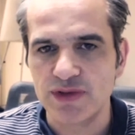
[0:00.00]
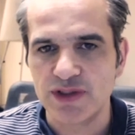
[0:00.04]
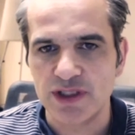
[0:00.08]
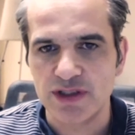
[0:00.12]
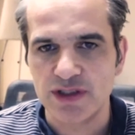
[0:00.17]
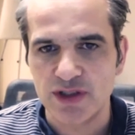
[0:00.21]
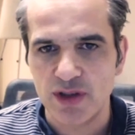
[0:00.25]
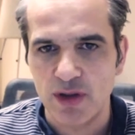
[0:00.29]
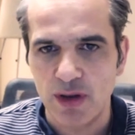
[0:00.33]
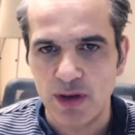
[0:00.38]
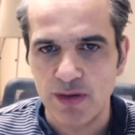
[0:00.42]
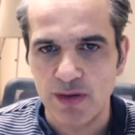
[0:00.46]
is
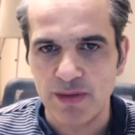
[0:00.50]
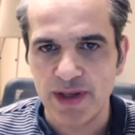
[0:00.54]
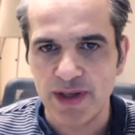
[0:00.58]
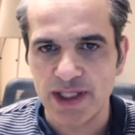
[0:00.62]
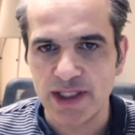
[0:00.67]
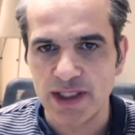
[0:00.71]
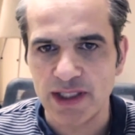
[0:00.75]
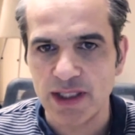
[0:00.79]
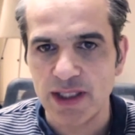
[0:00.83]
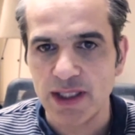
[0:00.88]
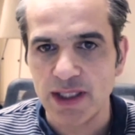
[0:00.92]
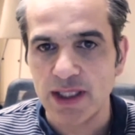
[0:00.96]

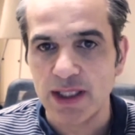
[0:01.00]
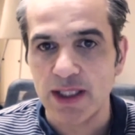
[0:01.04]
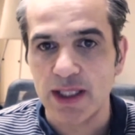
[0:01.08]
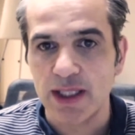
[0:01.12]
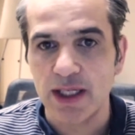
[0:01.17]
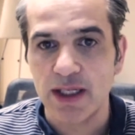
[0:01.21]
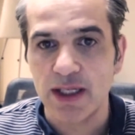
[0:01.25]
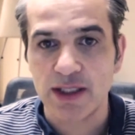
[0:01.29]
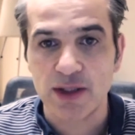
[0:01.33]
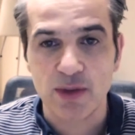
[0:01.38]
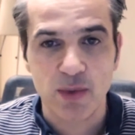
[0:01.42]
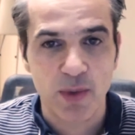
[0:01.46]
already
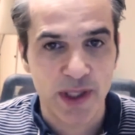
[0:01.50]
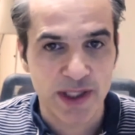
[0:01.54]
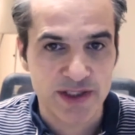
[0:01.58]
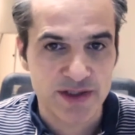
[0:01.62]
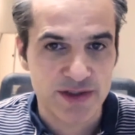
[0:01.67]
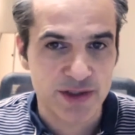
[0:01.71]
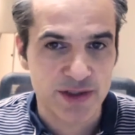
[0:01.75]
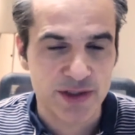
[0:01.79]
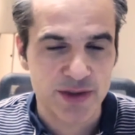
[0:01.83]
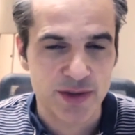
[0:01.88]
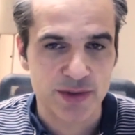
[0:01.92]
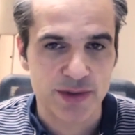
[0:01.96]
quite
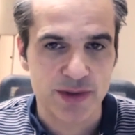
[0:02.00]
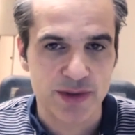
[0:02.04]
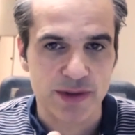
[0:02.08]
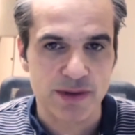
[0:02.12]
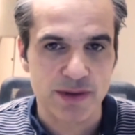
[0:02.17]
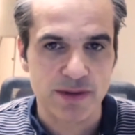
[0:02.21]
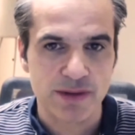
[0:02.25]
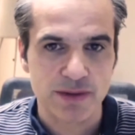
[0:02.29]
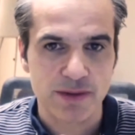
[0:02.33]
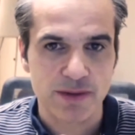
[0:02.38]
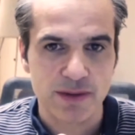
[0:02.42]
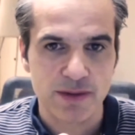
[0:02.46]

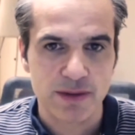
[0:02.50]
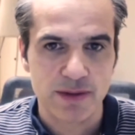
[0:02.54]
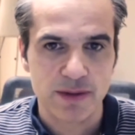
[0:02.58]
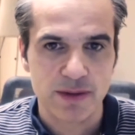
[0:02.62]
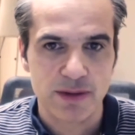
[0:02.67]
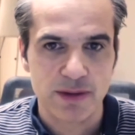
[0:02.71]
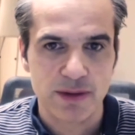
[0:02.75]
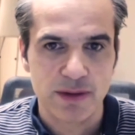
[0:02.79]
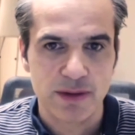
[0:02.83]
secure. Quite